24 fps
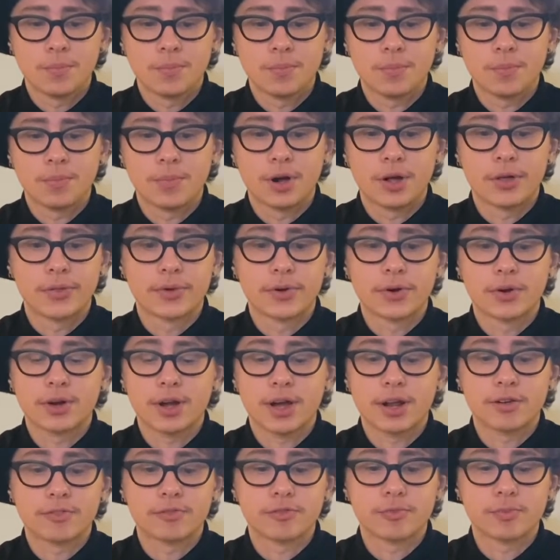other
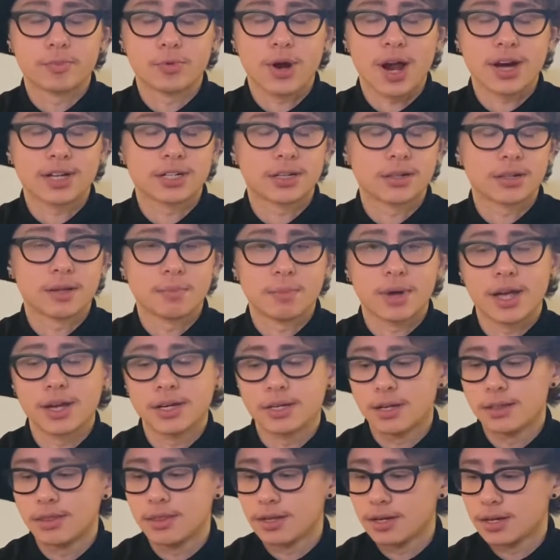kind of practically
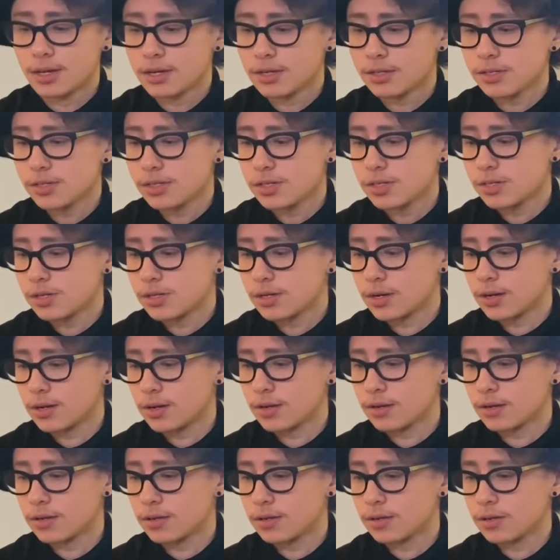minded things.
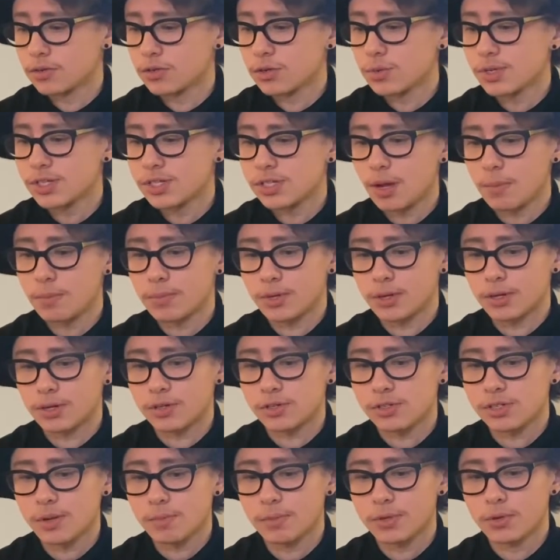You're doing
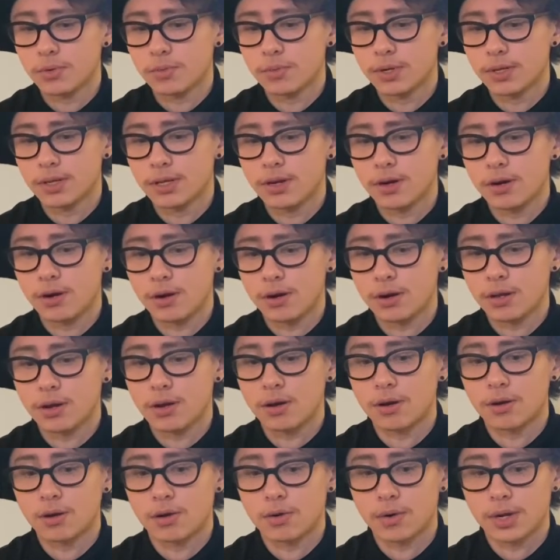something really hard and
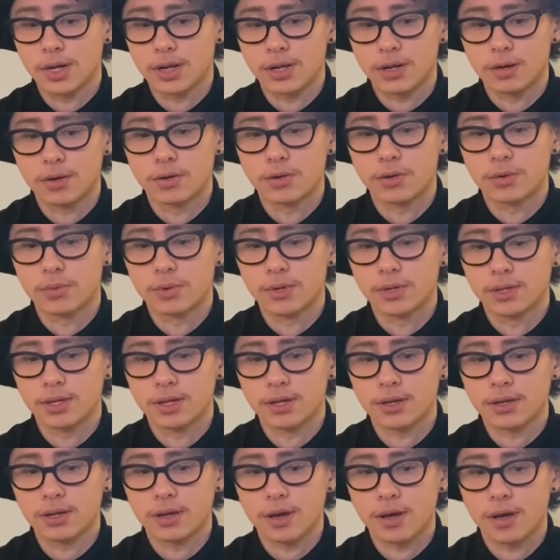concrete here. You're
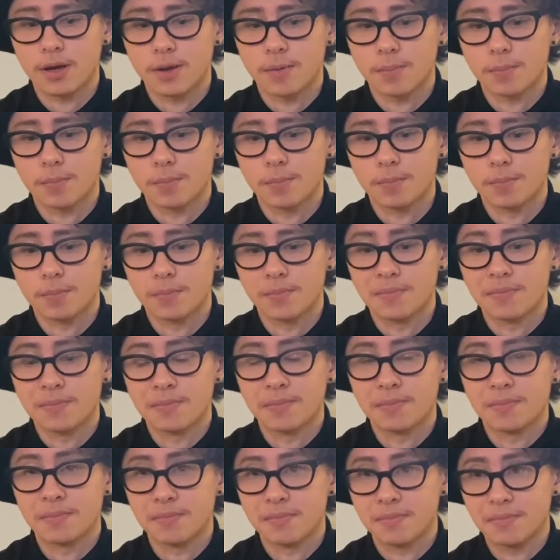really
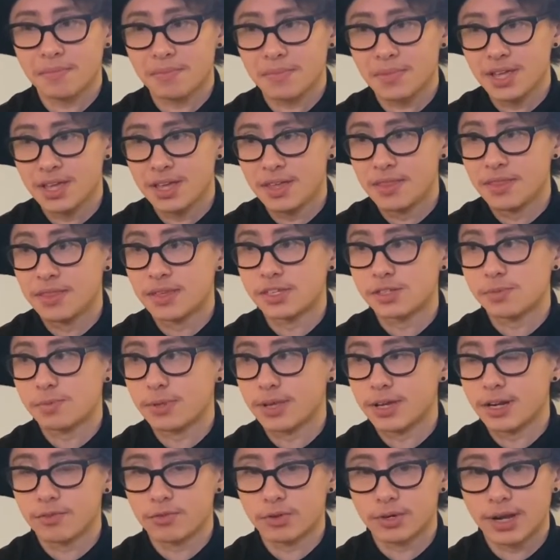in this
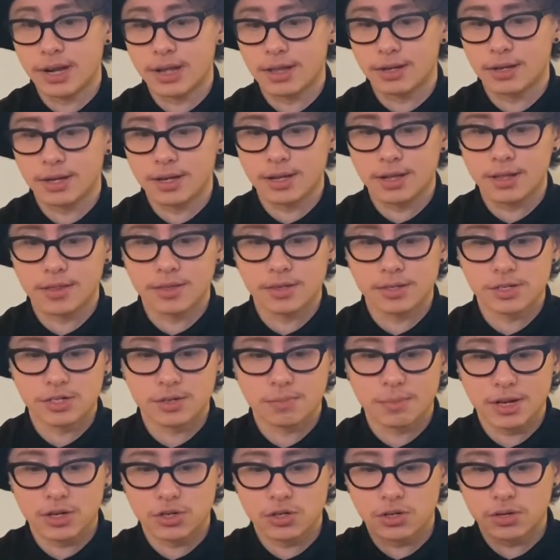plane of reality, in this
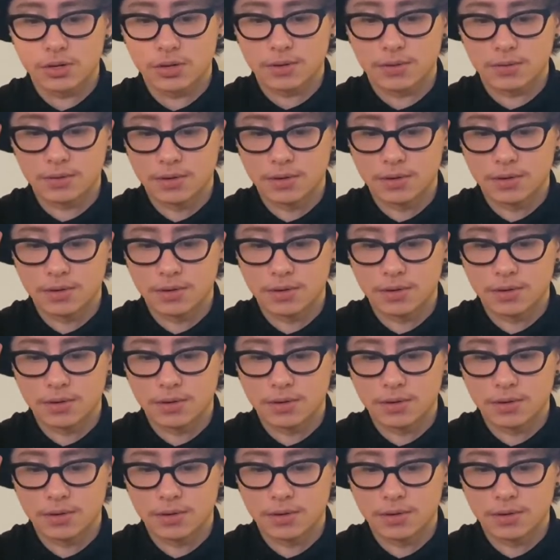dimension,